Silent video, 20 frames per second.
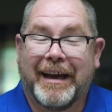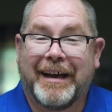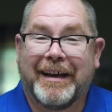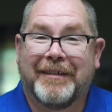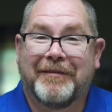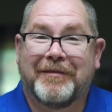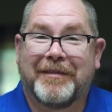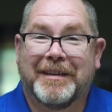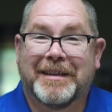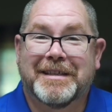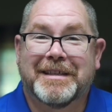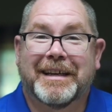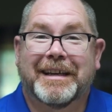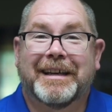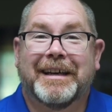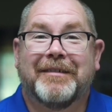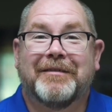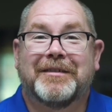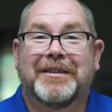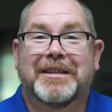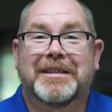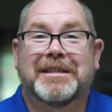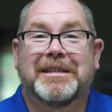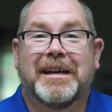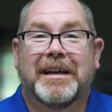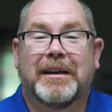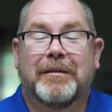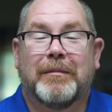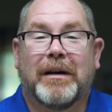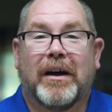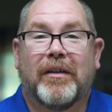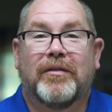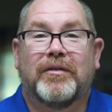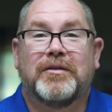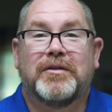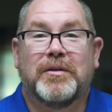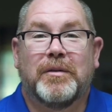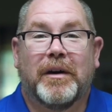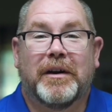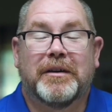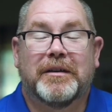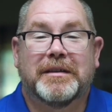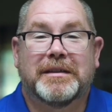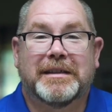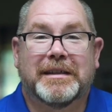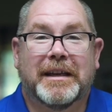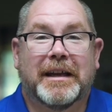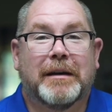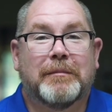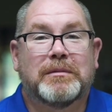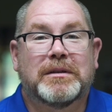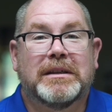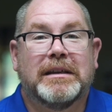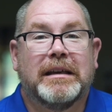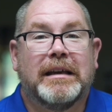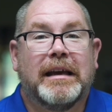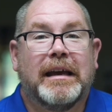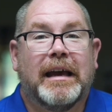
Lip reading: It feels like I've just done about 200 sit-ups,